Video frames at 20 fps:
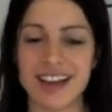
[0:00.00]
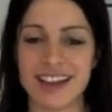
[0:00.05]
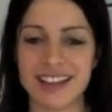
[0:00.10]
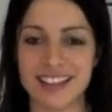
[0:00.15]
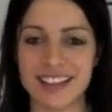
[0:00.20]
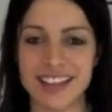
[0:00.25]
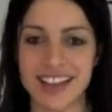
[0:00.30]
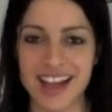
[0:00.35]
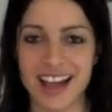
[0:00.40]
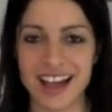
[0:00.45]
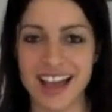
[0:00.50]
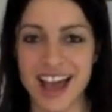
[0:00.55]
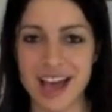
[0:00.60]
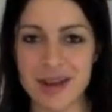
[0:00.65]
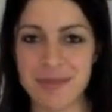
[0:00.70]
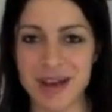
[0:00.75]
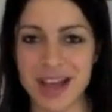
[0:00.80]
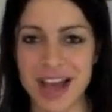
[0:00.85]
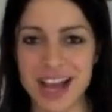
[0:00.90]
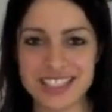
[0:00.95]
like I had
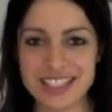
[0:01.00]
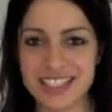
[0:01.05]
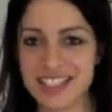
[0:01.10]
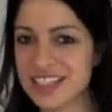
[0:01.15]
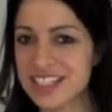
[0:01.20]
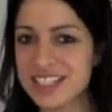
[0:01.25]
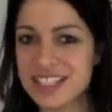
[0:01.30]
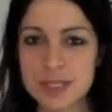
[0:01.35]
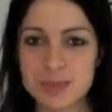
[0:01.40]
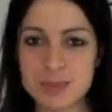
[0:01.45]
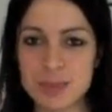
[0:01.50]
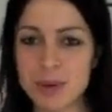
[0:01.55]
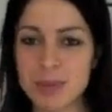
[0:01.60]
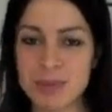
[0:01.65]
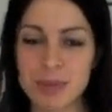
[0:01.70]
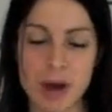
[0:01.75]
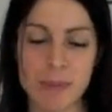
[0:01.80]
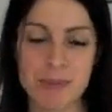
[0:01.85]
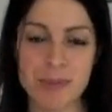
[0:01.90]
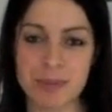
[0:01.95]
by accident, then just
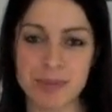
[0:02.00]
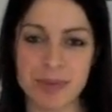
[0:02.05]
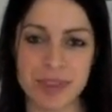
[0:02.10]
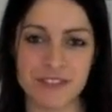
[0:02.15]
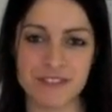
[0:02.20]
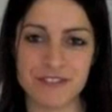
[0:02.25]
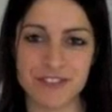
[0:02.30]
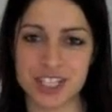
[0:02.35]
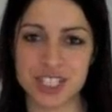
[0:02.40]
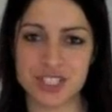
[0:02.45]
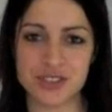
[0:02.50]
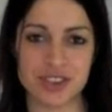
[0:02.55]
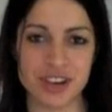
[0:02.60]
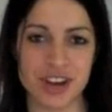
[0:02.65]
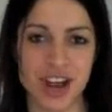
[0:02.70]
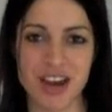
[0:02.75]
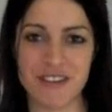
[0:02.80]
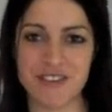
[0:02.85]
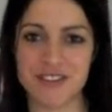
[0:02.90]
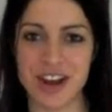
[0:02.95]
pop them in the fridge for
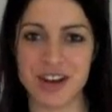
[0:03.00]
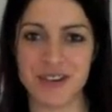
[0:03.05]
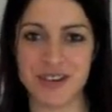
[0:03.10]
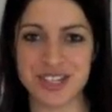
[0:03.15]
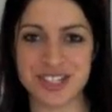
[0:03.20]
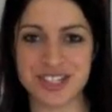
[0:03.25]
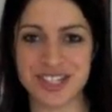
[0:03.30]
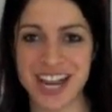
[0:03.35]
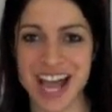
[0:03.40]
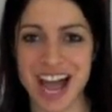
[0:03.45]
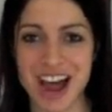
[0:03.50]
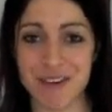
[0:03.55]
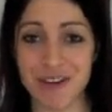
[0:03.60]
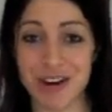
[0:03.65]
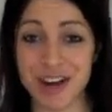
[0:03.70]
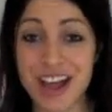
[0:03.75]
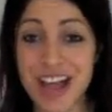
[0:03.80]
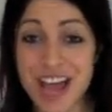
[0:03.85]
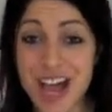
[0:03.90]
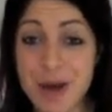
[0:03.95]
half an hour to an hour.